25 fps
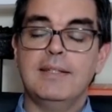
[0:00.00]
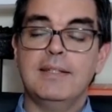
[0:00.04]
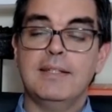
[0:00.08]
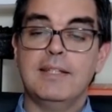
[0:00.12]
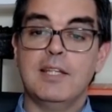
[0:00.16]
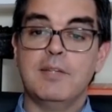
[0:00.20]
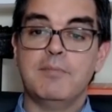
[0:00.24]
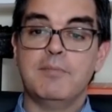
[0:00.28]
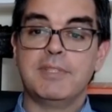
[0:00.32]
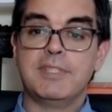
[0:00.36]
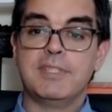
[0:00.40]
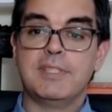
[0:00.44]

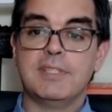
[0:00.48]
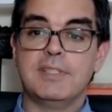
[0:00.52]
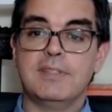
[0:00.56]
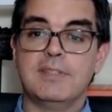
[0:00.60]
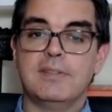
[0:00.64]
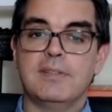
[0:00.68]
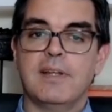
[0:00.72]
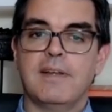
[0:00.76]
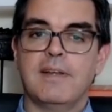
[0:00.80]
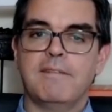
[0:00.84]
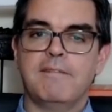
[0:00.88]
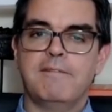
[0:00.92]

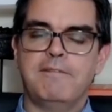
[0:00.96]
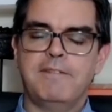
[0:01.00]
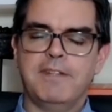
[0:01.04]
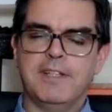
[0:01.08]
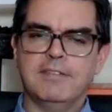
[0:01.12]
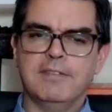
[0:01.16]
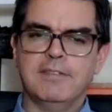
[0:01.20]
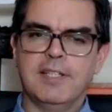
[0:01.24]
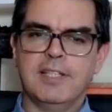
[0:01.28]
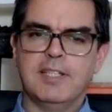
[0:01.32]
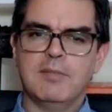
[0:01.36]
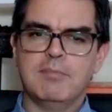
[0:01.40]
unlimited
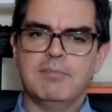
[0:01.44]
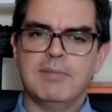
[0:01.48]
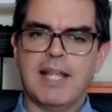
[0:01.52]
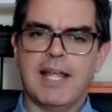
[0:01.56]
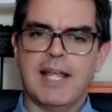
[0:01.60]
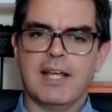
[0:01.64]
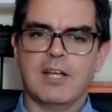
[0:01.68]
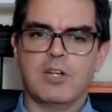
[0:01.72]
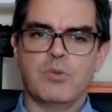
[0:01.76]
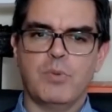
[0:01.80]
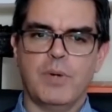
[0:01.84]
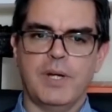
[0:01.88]

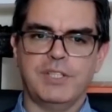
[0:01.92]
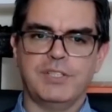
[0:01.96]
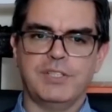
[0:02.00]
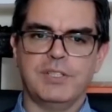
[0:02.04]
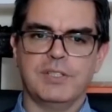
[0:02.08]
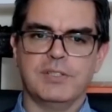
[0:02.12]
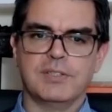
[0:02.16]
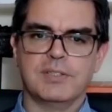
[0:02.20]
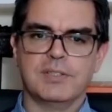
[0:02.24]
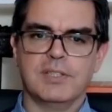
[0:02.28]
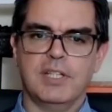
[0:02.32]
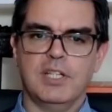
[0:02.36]
fill-in-the-blank
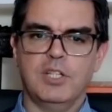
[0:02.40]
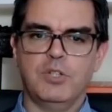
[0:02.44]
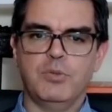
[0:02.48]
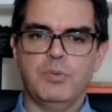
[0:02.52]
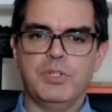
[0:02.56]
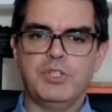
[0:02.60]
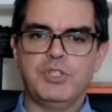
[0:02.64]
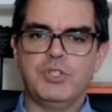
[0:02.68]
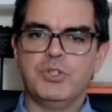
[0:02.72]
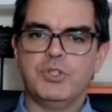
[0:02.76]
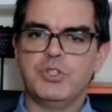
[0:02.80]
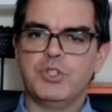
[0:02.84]
questions,
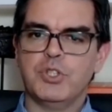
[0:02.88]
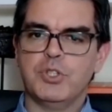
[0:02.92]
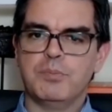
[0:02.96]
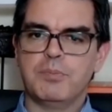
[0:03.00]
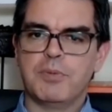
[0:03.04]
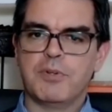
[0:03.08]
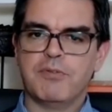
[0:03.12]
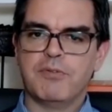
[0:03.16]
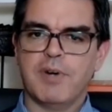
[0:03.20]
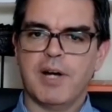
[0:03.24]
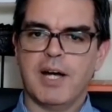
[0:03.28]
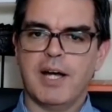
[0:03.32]
in which you
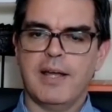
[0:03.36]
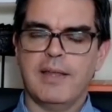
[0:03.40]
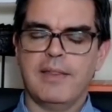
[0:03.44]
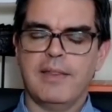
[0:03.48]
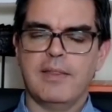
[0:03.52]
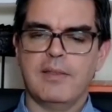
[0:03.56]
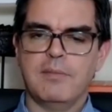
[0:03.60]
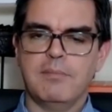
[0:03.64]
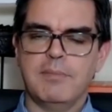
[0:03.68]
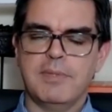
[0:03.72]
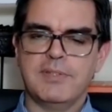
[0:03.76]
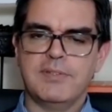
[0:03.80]
should
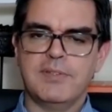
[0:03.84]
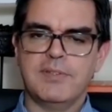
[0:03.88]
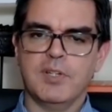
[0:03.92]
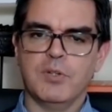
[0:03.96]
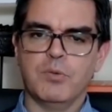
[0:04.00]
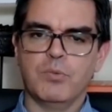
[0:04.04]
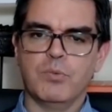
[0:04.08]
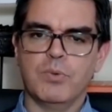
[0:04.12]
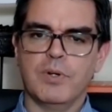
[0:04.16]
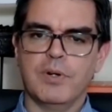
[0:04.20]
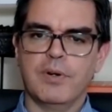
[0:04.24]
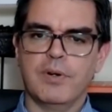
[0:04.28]
provide
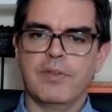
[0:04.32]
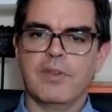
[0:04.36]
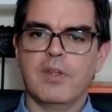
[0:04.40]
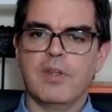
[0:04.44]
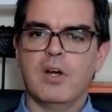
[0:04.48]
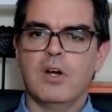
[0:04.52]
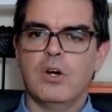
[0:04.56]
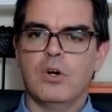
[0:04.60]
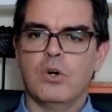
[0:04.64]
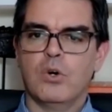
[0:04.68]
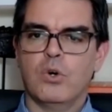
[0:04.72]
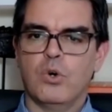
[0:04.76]
missing
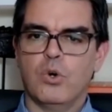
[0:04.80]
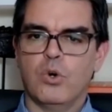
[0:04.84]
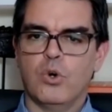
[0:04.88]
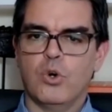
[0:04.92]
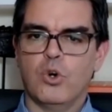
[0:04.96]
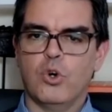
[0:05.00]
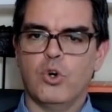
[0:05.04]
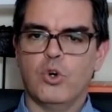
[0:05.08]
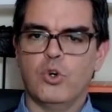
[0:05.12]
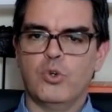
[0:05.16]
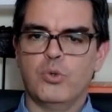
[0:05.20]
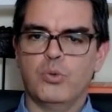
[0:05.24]
word
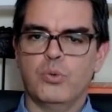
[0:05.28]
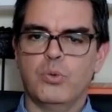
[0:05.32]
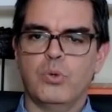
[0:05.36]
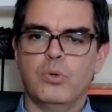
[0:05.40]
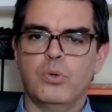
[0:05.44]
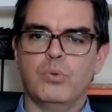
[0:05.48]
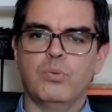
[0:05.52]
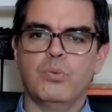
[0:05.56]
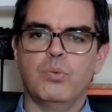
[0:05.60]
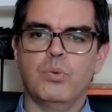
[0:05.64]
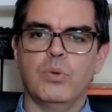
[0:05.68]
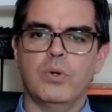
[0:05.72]

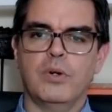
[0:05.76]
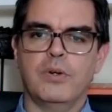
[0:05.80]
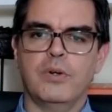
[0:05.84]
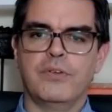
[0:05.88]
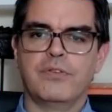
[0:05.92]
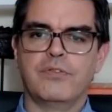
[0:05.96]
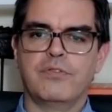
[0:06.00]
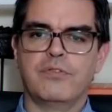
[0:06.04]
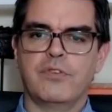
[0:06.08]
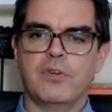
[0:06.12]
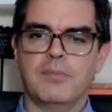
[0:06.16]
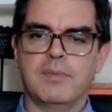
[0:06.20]
or
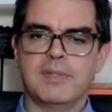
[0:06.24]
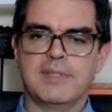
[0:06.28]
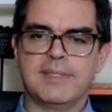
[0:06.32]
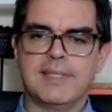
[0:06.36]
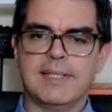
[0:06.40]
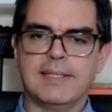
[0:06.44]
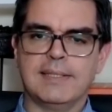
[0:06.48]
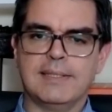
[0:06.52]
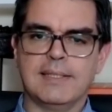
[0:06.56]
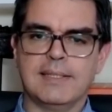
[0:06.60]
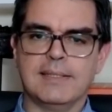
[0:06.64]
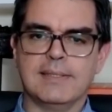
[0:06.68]
words from a
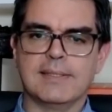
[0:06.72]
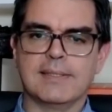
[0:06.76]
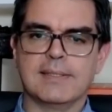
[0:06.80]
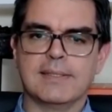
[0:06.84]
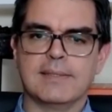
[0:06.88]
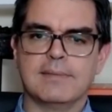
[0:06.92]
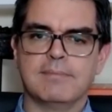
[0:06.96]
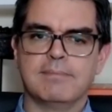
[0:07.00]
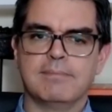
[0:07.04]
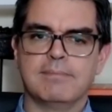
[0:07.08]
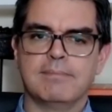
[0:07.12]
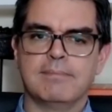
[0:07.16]

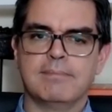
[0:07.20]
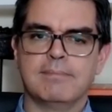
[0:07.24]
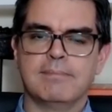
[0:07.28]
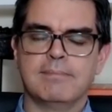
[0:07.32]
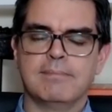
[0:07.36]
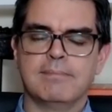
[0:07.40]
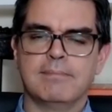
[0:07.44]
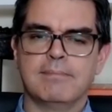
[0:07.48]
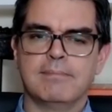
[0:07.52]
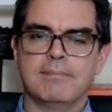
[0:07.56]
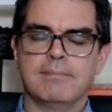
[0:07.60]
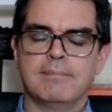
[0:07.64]
sentence.
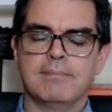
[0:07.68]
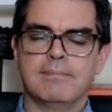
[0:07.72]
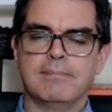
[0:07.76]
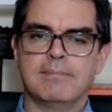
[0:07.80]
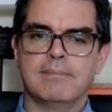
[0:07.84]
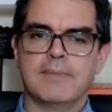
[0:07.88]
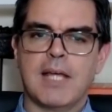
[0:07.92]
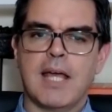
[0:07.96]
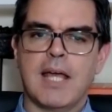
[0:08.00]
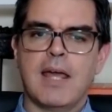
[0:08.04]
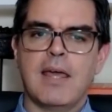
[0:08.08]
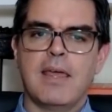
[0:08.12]

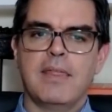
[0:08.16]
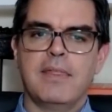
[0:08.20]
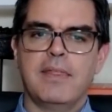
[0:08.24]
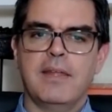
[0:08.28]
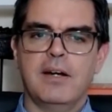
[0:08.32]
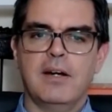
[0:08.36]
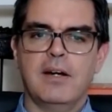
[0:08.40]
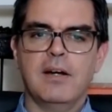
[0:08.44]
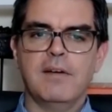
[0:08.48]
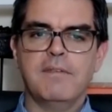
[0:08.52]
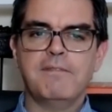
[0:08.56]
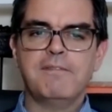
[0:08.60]

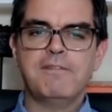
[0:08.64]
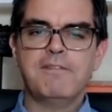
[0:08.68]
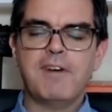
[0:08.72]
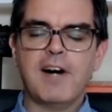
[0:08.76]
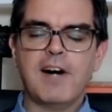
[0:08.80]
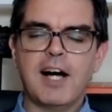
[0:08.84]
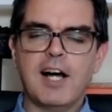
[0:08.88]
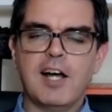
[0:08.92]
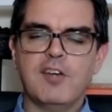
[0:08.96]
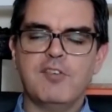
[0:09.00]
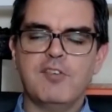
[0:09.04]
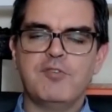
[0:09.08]
There are
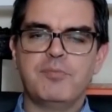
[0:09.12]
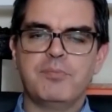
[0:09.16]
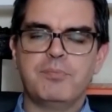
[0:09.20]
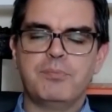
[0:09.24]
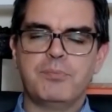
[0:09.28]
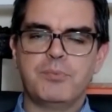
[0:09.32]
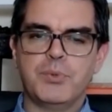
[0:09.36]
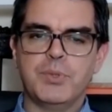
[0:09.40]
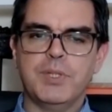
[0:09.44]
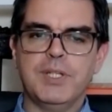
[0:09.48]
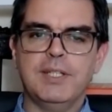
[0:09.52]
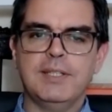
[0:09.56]

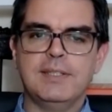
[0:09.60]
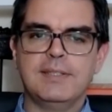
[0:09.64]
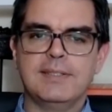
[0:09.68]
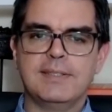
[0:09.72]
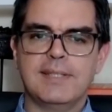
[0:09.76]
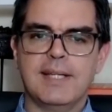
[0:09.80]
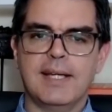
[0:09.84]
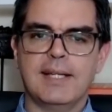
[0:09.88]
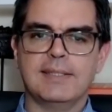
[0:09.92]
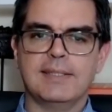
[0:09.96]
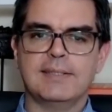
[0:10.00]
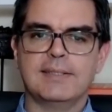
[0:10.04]
5
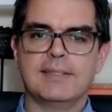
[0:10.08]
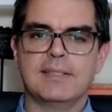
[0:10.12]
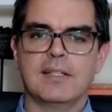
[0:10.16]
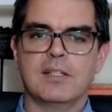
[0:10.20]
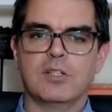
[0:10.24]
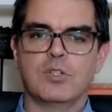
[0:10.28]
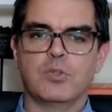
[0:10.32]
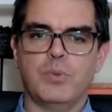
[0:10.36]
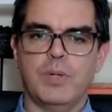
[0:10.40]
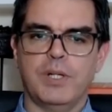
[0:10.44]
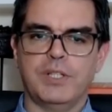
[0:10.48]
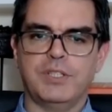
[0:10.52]

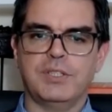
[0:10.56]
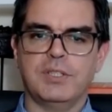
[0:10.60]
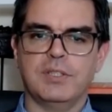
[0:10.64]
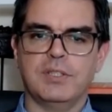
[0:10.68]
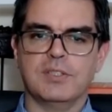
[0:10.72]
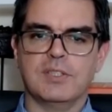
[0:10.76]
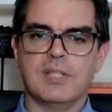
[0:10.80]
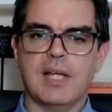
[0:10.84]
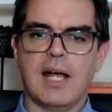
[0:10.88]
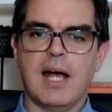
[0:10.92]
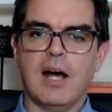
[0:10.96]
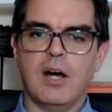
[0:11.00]
pre-test
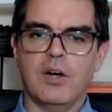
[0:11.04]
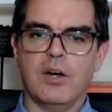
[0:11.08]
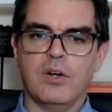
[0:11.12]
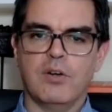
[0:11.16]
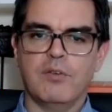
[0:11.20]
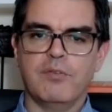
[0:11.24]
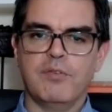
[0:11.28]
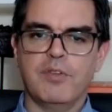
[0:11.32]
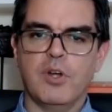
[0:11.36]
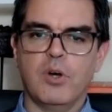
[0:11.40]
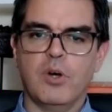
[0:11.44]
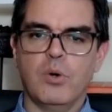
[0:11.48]
questions out
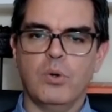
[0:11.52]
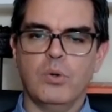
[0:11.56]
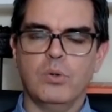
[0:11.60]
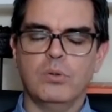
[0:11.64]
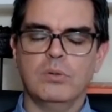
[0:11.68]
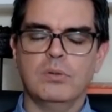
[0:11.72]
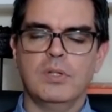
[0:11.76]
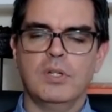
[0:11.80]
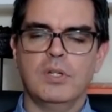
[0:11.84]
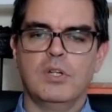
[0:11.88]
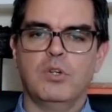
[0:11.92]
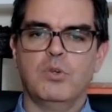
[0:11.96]
of the
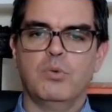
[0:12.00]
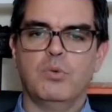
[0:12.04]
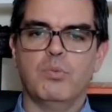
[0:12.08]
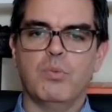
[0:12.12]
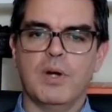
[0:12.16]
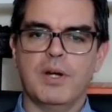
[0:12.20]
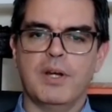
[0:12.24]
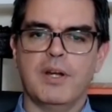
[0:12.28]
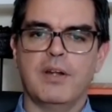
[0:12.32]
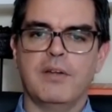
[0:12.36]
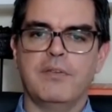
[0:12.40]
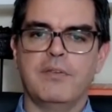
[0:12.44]
whole
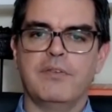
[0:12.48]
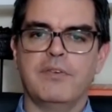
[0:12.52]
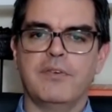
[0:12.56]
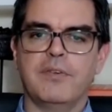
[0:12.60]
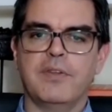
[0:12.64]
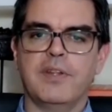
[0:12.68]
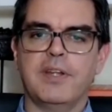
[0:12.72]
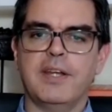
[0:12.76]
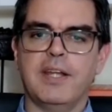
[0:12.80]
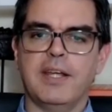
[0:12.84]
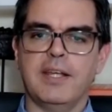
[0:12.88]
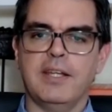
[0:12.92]

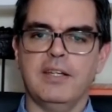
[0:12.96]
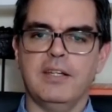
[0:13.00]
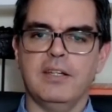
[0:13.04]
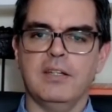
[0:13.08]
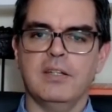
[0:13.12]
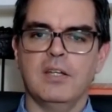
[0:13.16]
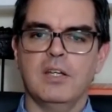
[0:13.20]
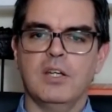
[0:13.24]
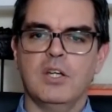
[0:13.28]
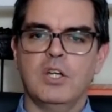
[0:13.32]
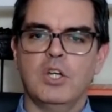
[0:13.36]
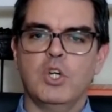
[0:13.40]

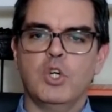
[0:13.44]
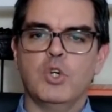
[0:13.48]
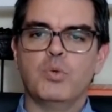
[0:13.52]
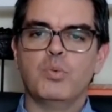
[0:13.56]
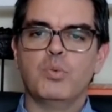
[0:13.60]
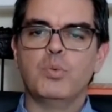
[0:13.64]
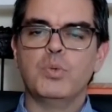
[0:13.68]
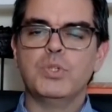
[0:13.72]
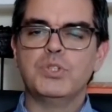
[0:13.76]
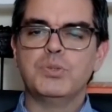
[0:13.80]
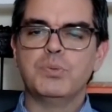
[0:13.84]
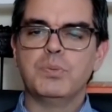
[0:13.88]
180.
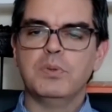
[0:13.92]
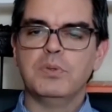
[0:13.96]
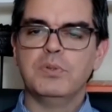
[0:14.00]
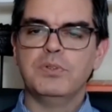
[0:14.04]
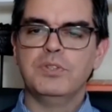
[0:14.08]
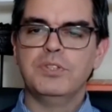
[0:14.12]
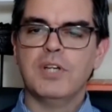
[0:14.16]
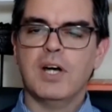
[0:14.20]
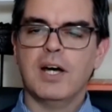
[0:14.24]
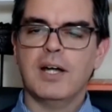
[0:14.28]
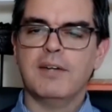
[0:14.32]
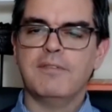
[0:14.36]
which
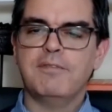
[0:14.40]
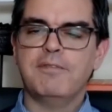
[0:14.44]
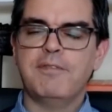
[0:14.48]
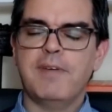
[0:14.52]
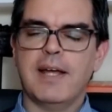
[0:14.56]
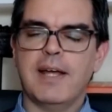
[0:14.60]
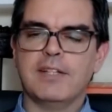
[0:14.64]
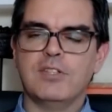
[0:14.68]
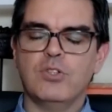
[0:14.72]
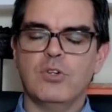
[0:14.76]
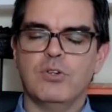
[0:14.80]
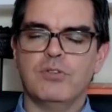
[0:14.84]
will not
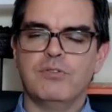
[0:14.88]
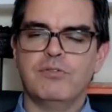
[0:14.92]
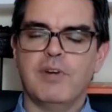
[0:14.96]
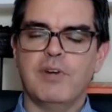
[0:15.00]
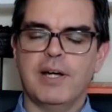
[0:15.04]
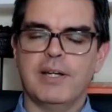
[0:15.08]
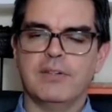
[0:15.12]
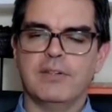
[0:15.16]
affect your